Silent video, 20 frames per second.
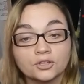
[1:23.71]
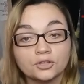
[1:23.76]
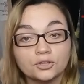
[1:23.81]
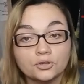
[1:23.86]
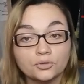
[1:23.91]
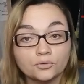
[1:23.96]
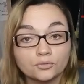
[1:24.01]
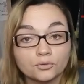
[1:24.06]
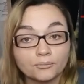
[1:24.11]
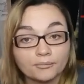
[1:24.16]

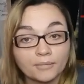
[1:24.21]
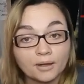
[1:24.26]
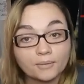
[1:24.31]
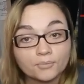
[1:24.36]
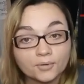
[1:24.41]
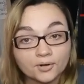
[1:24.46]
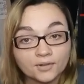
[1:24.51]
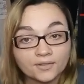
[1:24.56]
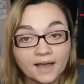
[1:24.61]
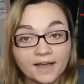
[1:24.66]
you
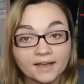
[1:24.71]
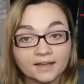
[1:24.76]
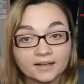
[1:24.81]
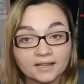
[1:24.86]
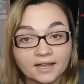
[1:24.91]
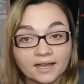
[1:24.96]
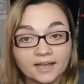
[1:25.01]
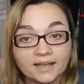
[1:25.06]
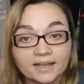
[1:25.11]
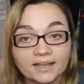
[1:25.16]
remember that
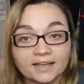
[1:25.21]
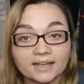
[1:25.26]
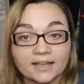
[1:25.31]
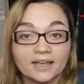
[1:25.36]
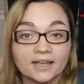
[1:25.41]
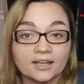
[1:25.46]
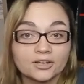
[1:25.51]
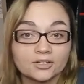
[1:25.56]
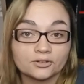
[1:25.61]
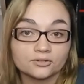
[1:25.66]
client
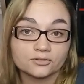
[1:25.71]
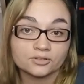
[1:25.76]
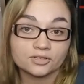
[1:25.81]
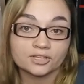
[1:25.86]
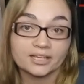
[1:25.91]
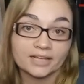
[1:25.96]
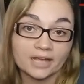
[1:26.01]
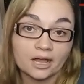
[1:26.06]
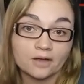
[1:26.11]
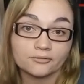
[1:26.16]
and you're
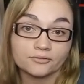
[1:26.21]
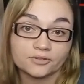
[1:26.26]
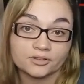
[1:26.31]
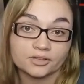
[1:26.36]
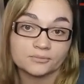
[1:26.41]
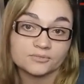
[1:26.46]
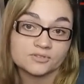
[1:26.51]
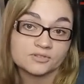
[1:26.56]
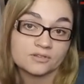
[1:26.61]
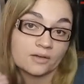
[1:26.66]
looking out for
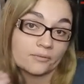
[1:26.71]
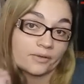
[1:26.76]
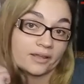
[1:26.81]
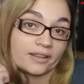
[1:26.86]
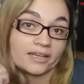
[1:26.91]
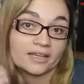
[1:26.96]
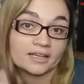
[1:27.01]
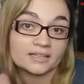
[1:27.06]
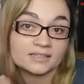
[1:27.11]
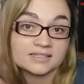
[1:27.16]
them, so that way
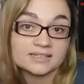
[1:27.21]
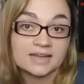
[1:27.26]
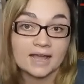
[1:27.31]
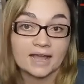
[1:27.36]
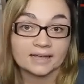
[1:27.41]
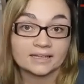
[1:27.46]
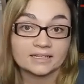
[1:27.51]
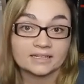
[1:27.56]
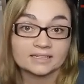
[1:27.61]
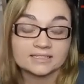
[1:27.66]
they can
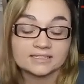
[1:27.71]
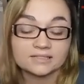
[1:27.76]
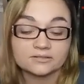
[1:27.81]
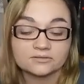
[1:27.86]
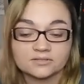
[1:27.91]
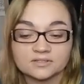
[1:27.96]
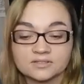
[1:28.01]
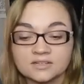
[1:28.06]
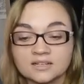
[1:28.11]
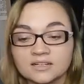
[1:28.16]
snag any
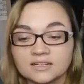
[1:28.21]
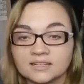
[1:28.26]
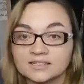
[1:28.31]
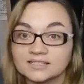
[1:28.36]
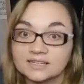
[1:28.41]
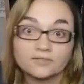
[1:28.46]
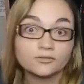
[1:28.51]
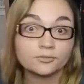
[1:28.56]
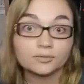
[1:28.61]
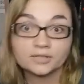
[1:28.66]
deals, because
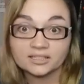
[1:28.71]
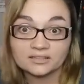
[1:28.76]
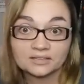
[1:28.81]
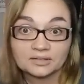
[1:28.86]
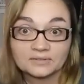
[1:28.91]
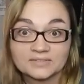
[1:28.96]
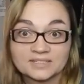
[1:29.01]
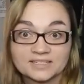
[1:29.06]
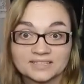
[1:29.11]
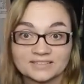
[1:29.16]
everybody
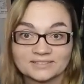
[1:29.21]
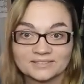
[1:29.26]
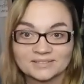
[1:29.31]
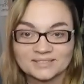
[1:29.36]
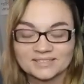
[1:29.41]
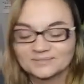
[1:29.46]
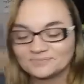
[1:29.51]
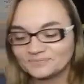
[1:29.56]
loves deals.